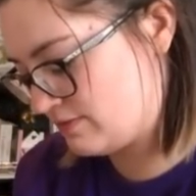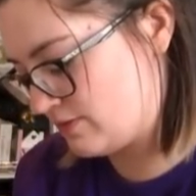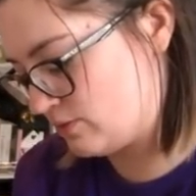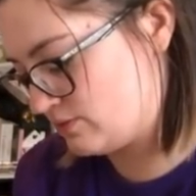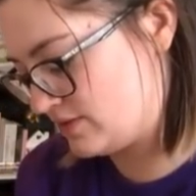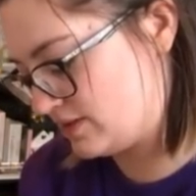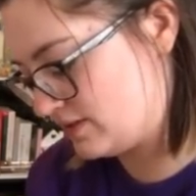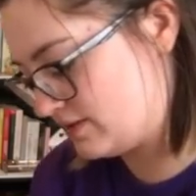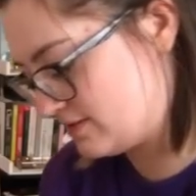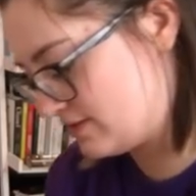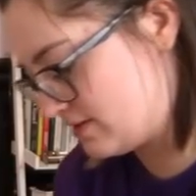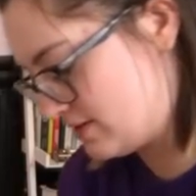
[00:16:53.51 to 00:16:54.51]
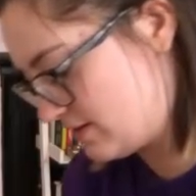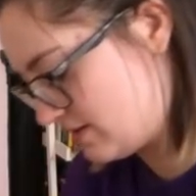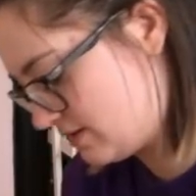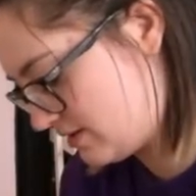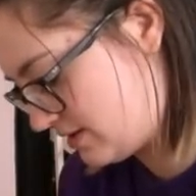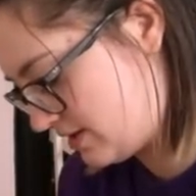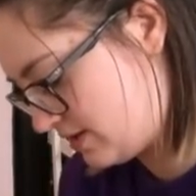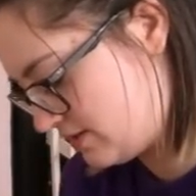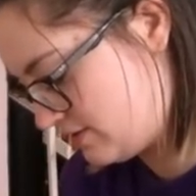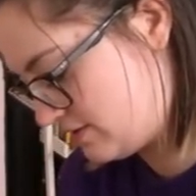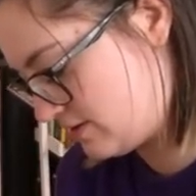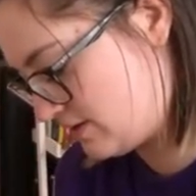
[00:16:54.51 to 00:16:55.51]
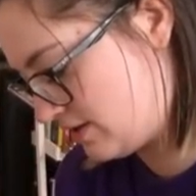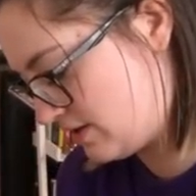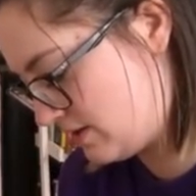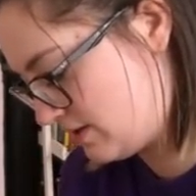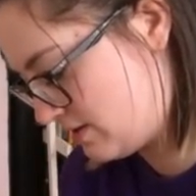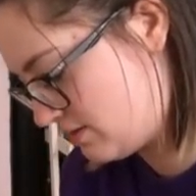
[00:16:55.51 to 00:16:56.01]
fold it into the